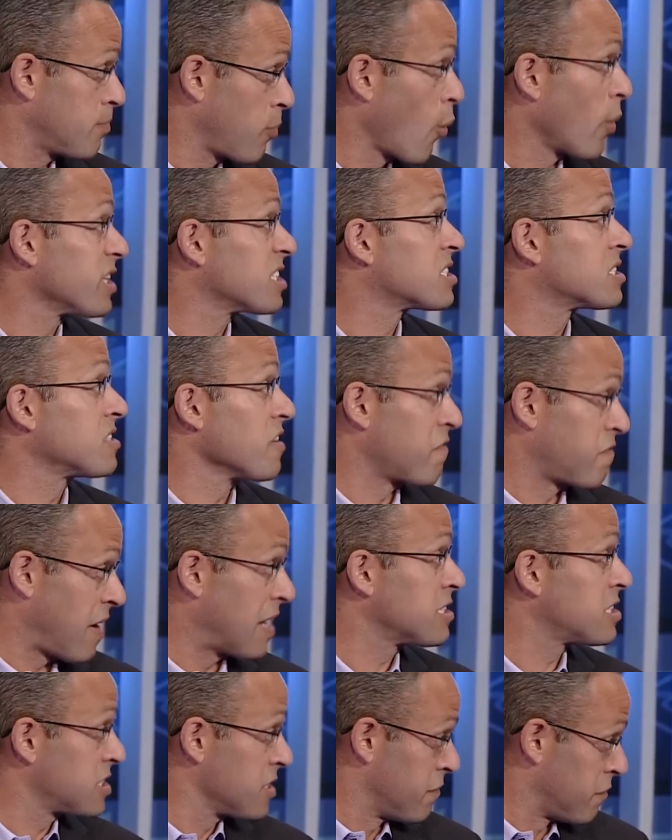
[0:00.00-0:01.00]
points
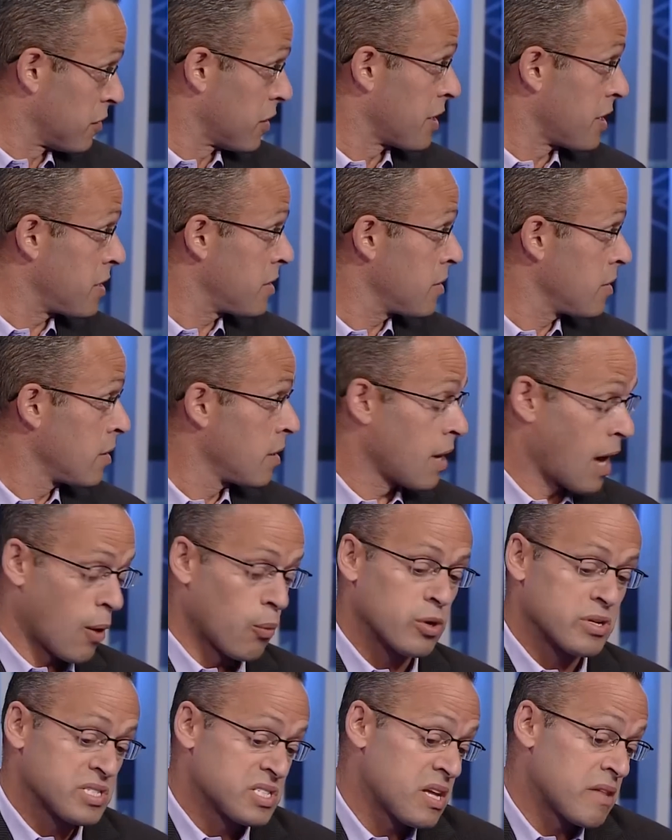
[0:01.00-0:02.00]
defensively, I
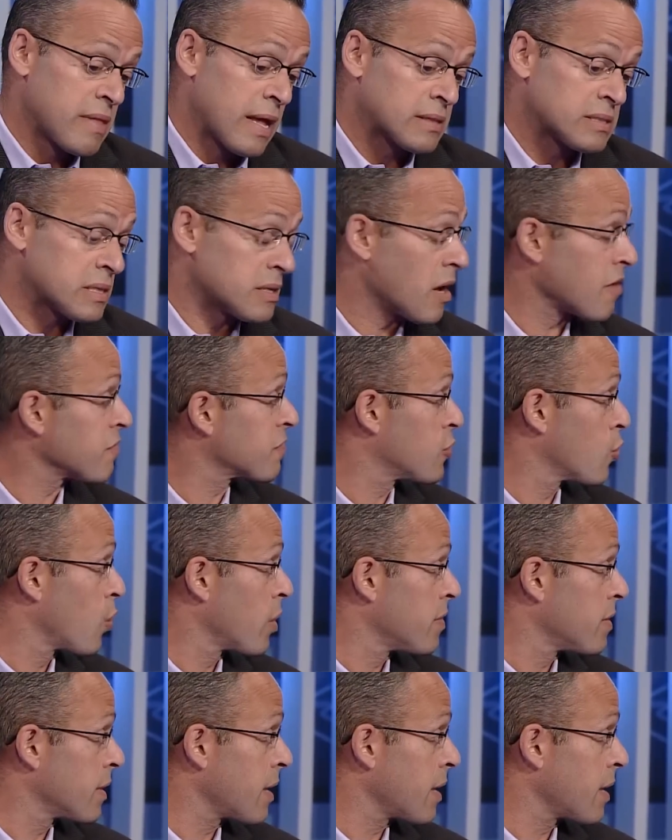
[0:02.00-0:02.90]
would have said that's enough to win the